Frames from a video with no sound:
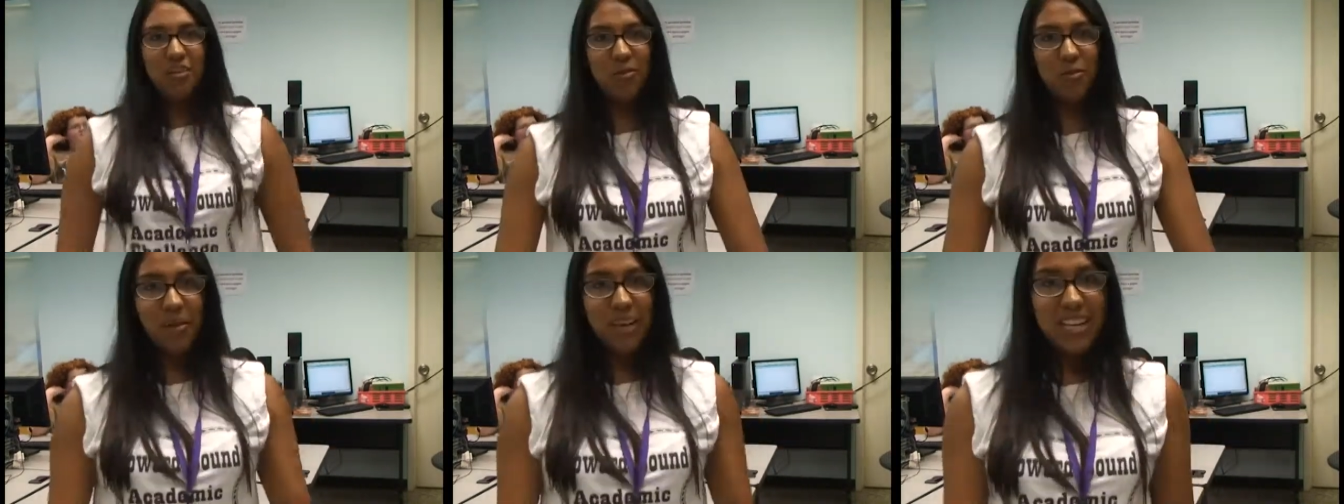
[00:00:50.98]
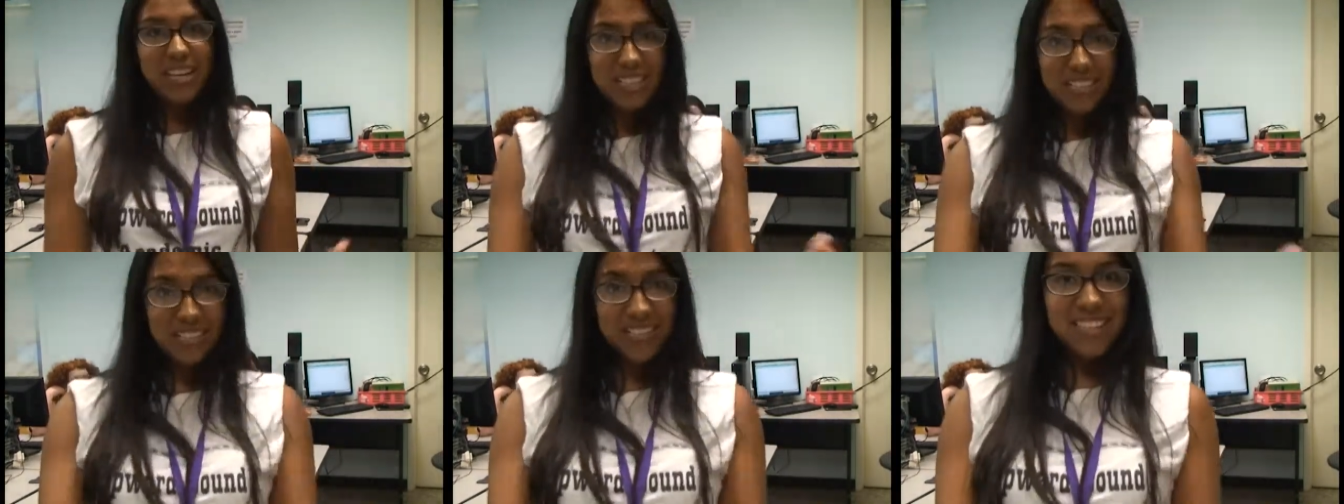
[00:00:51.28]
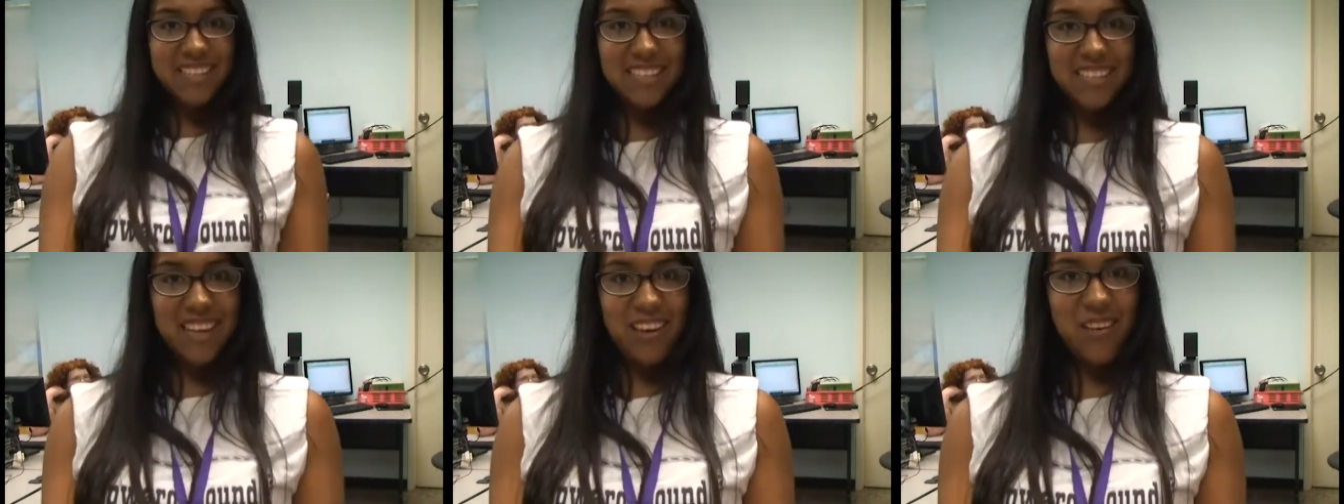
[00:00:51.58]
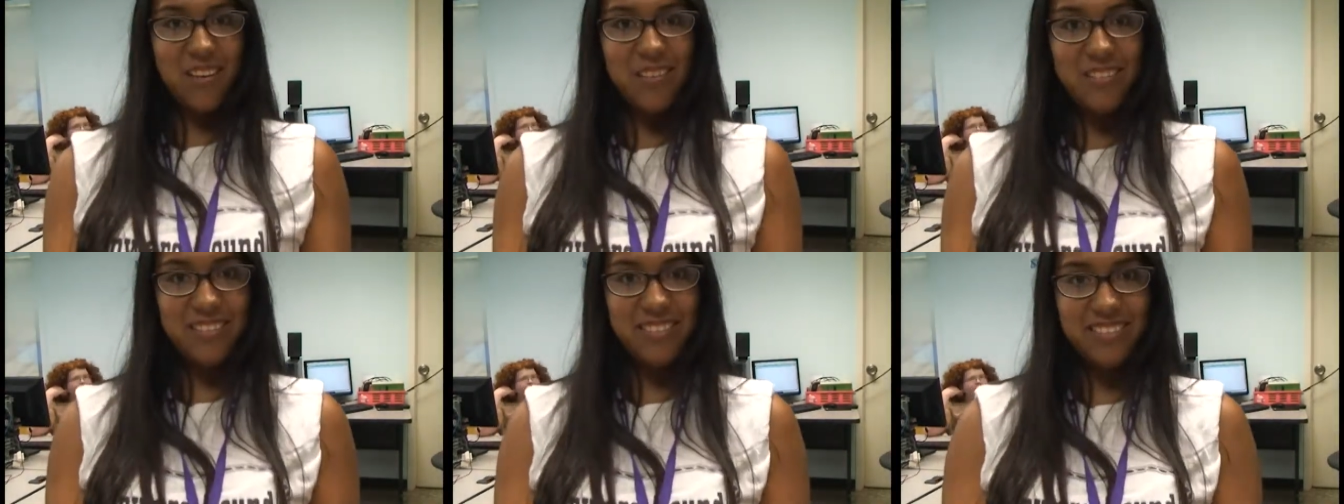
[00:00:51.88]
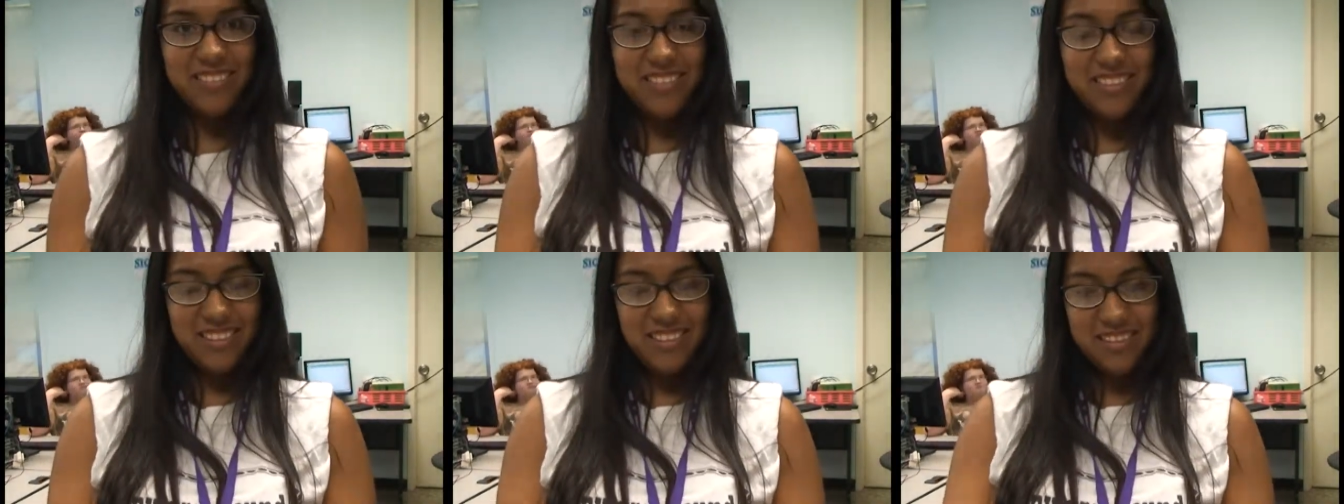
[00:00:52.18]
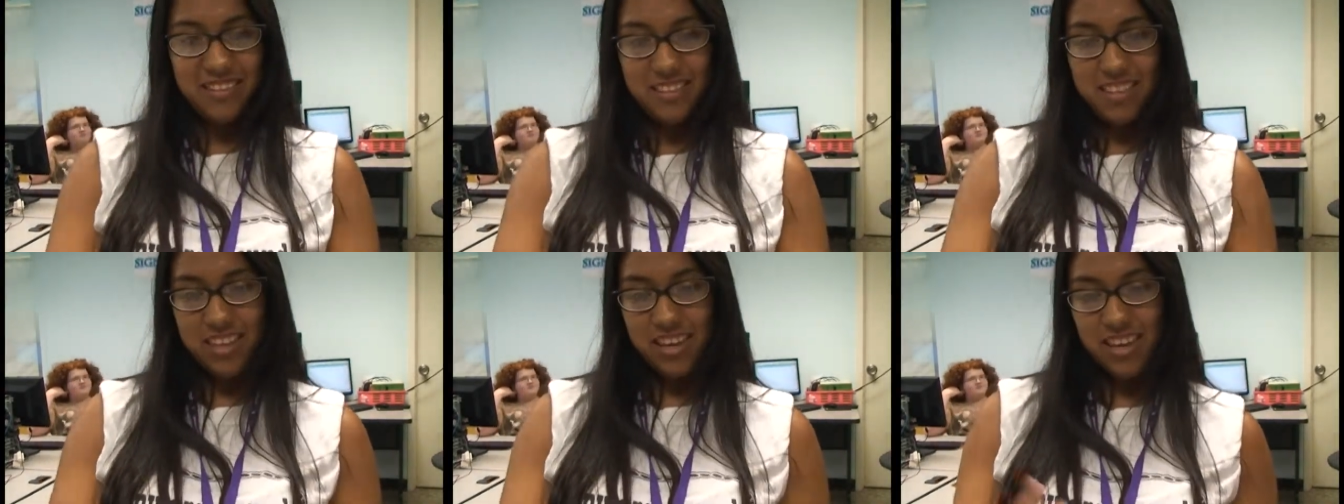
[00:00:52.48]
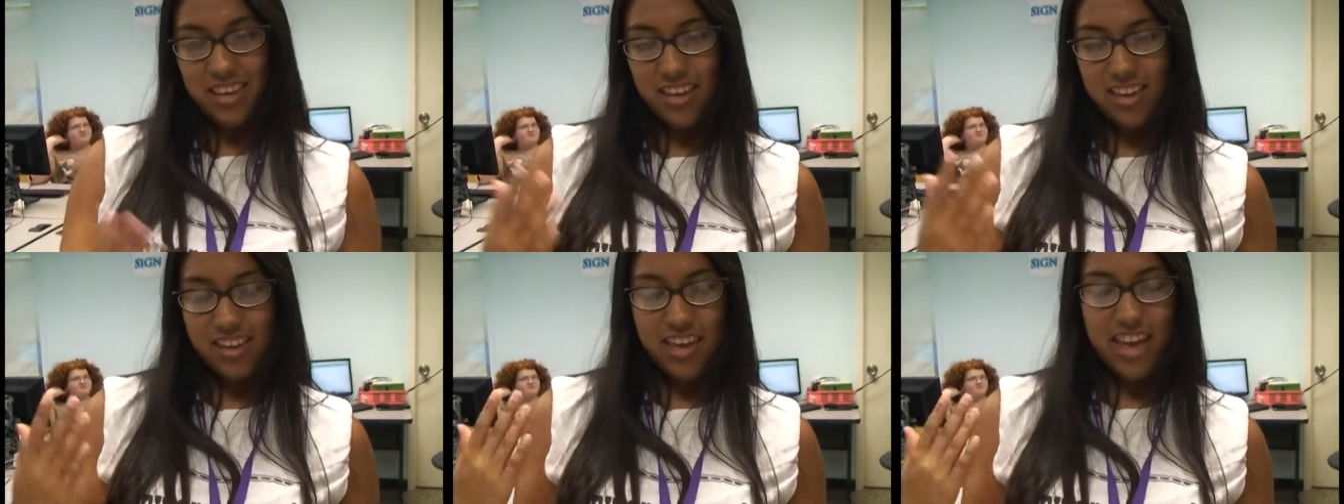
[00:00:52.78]
Waiting to Exhale.
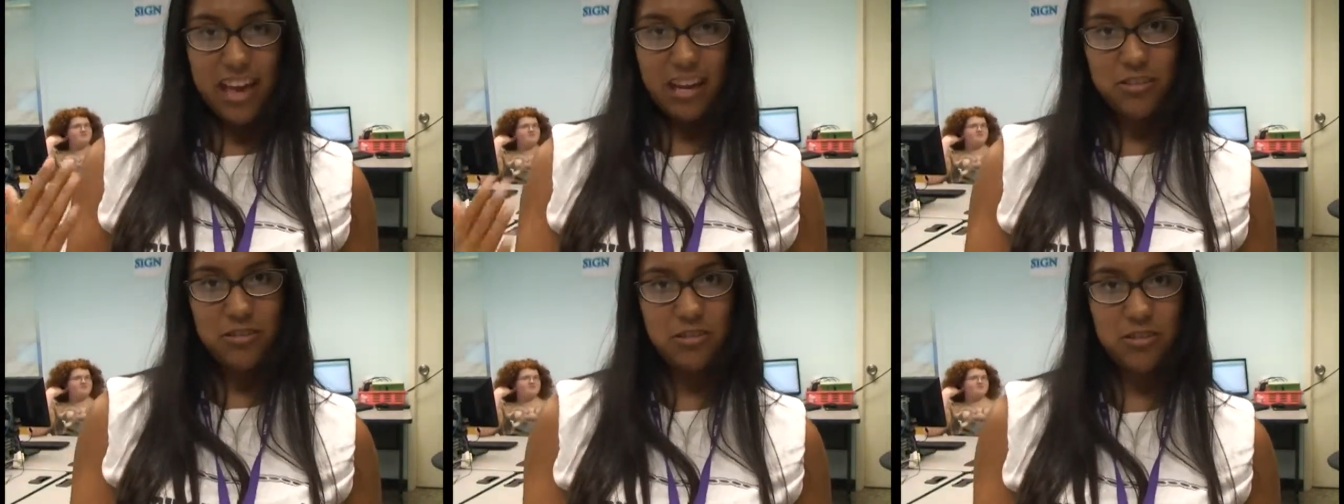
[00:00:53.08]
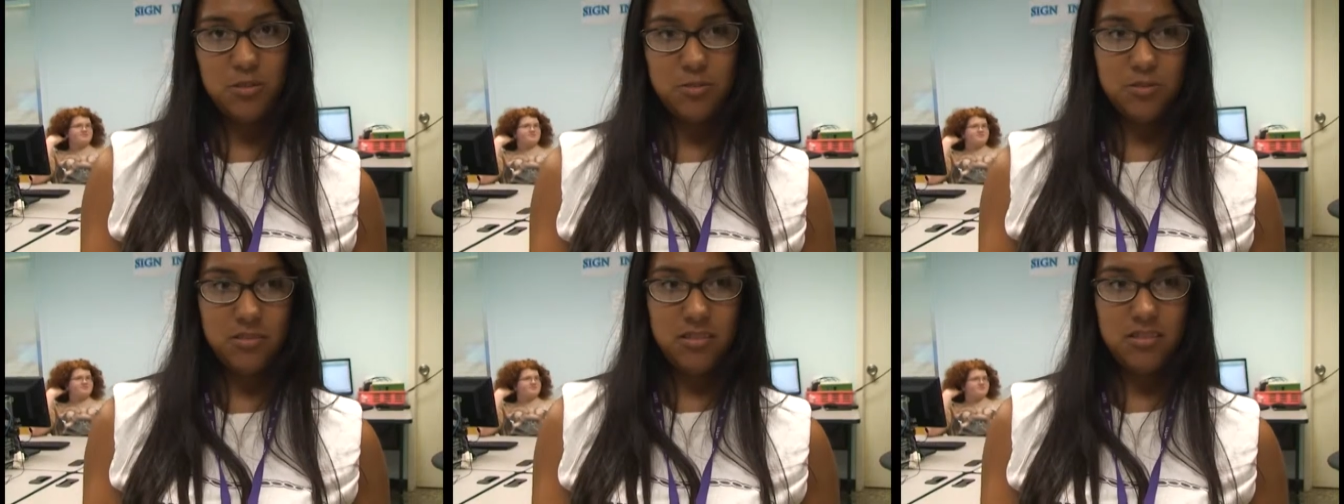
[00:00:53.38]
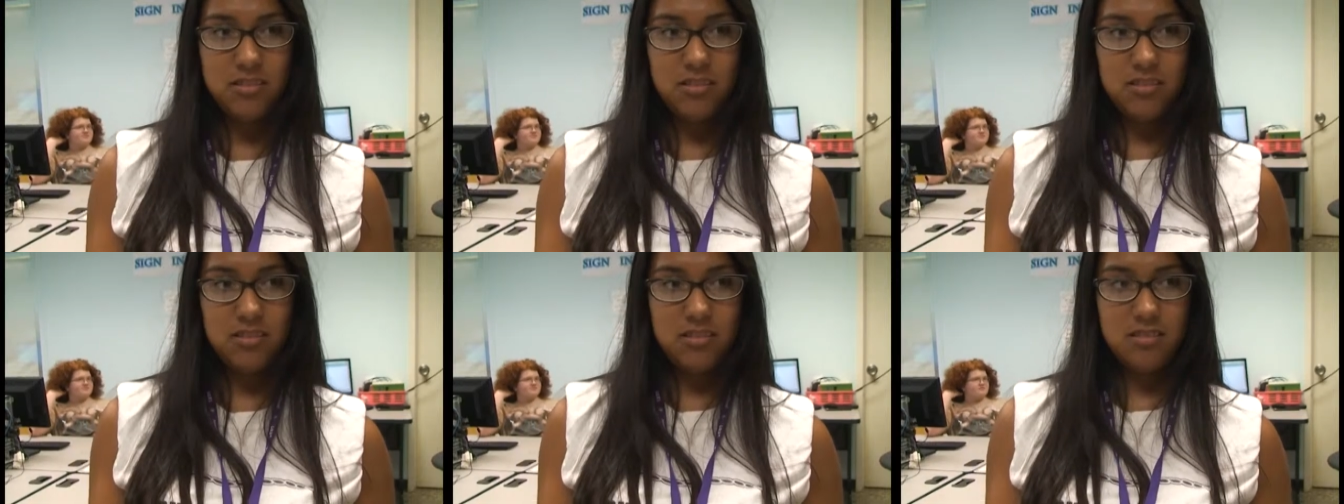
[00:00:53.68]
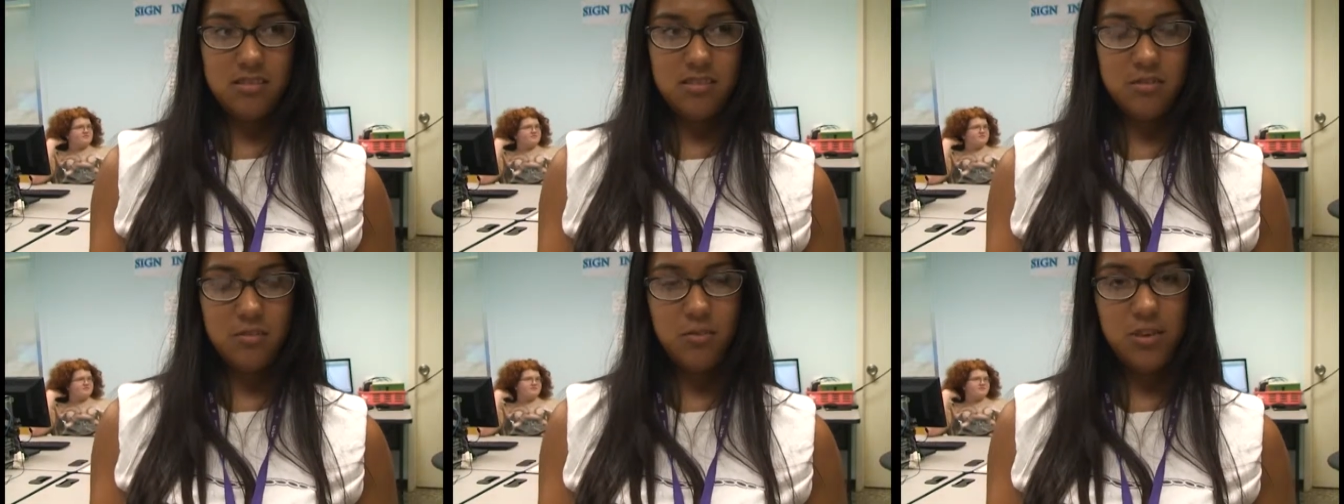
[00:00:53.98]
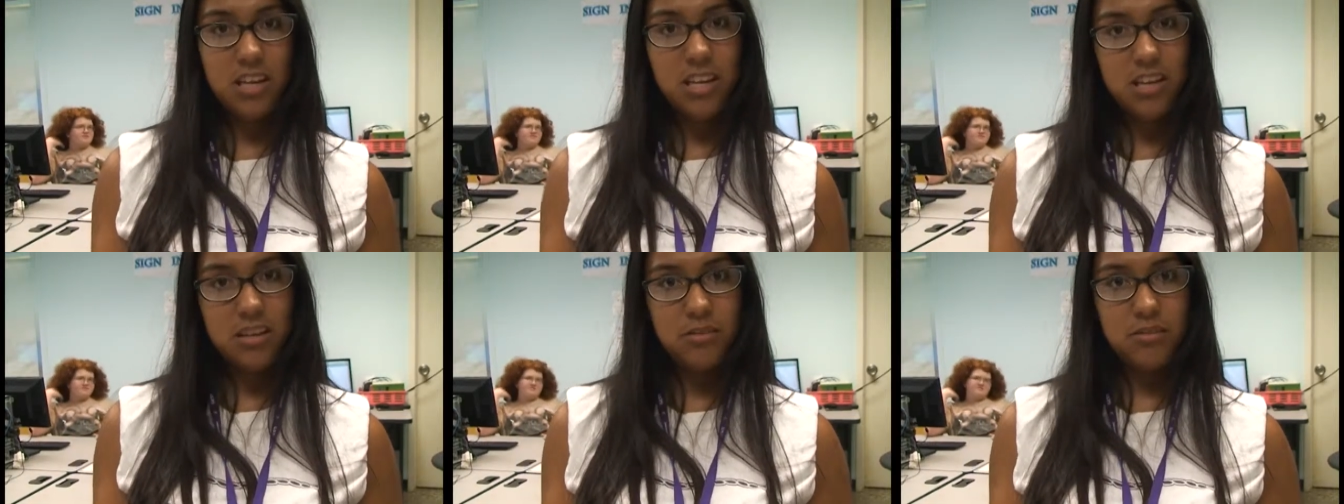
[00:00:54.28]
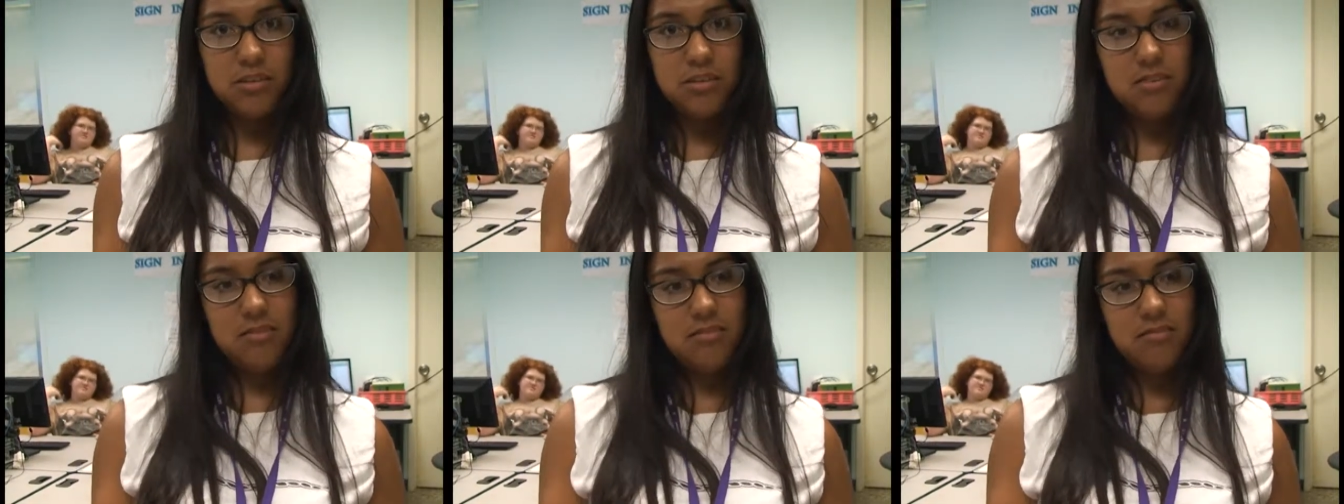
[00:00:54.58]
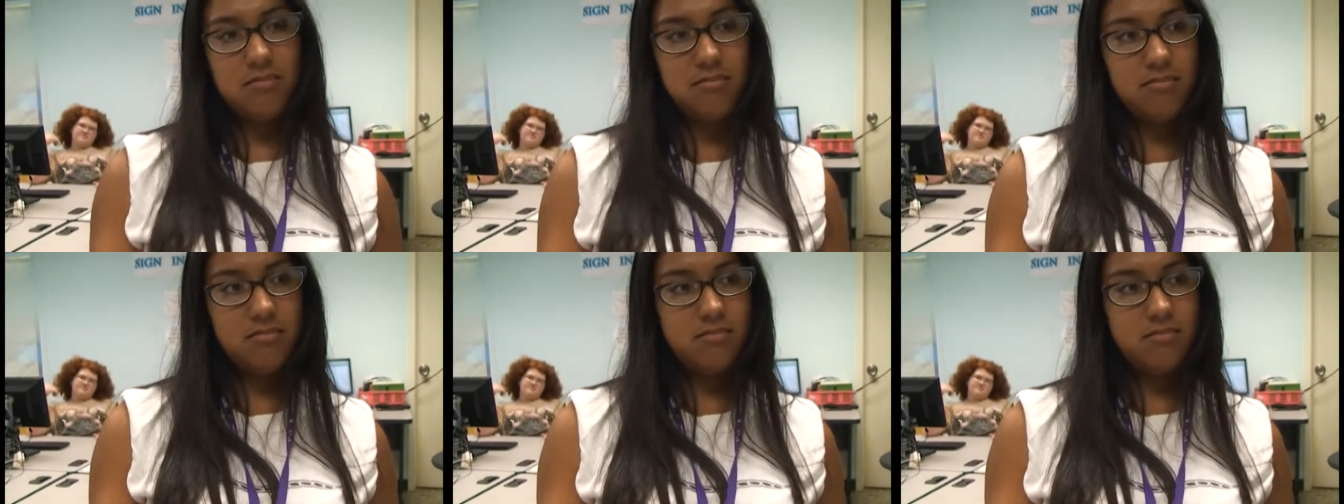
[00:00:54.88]
The actress was Whitney Houston